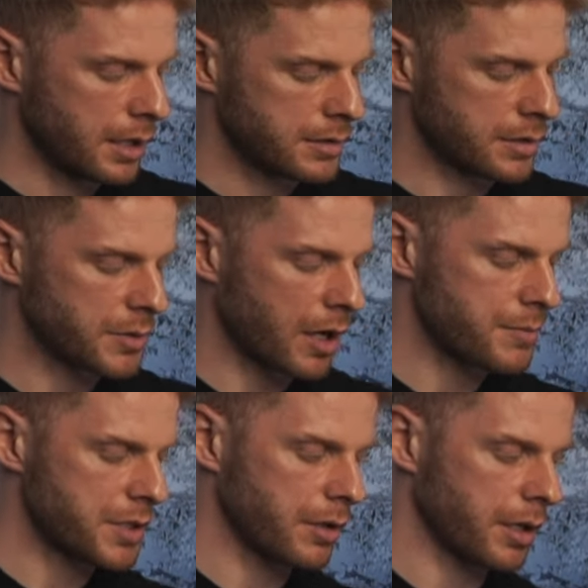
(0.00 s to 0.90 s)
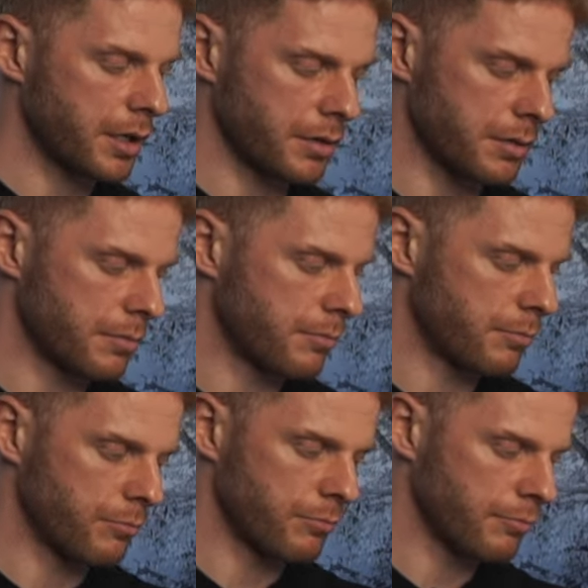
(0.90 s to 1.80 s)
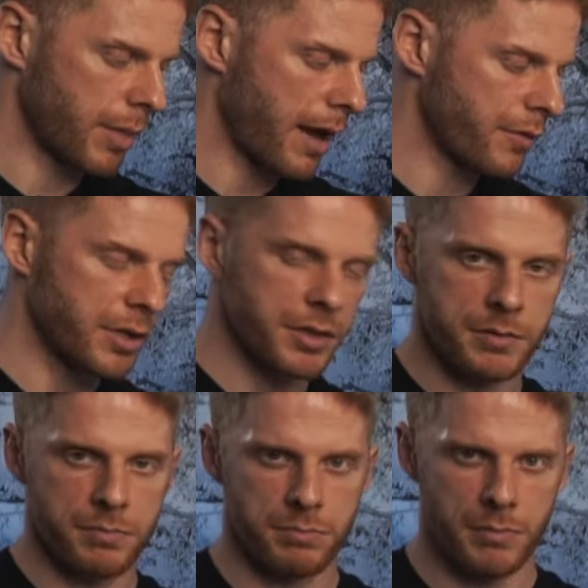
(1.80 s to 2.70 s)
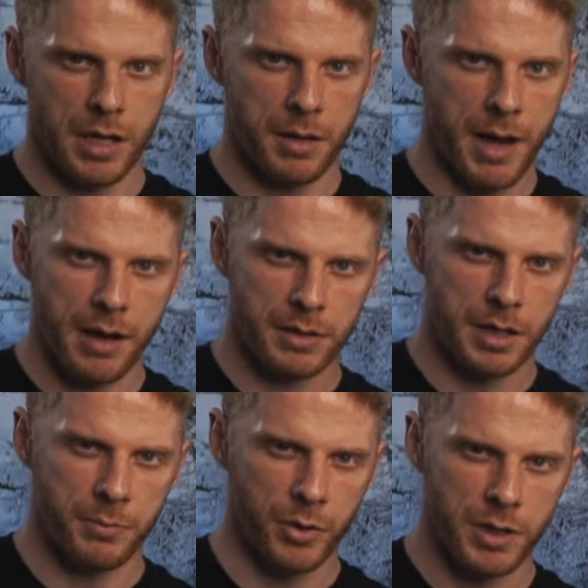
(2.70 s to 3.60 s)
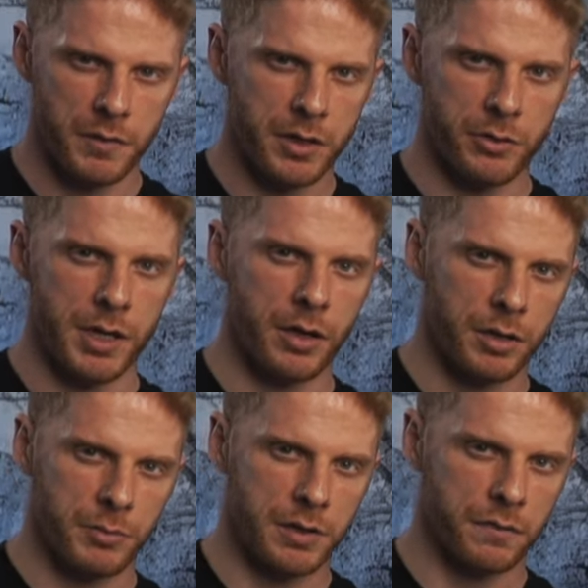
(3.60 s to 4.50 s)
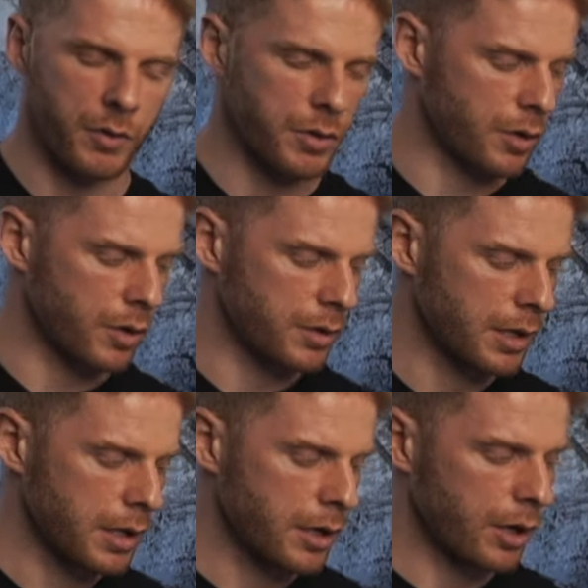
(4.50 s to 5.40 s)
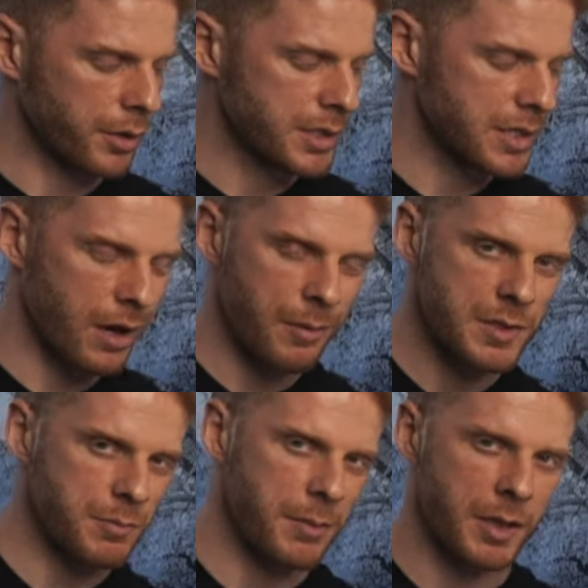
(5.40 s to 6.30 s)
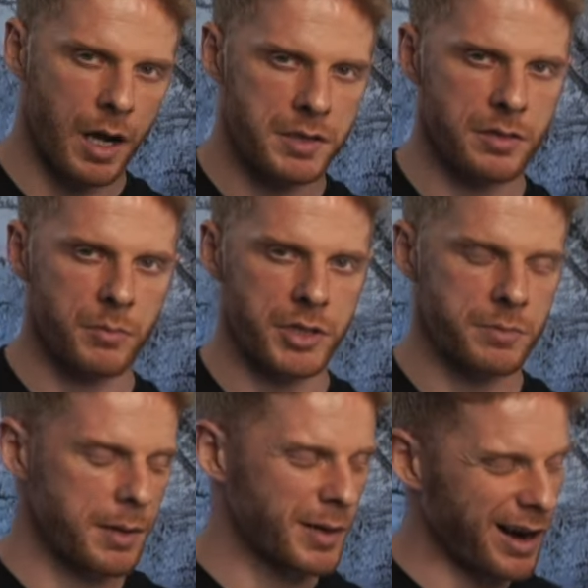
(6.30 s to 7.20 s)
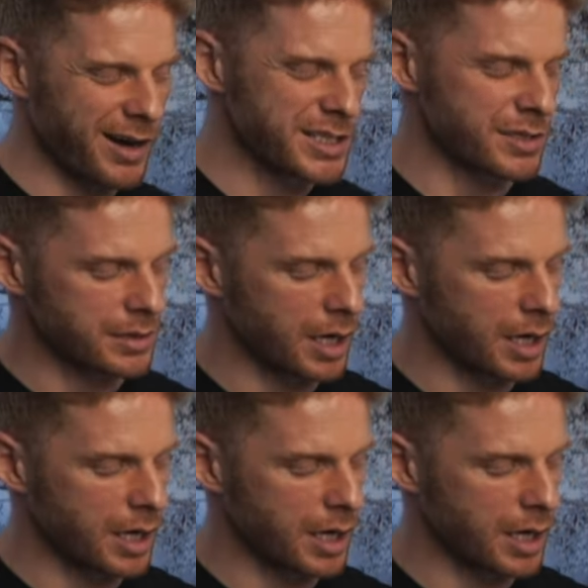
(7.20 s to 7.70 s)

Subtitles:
sometimes you're gonna have a good amount that both of you agree on with the phone call. Other times, maybe not so much. Maybe Larry's just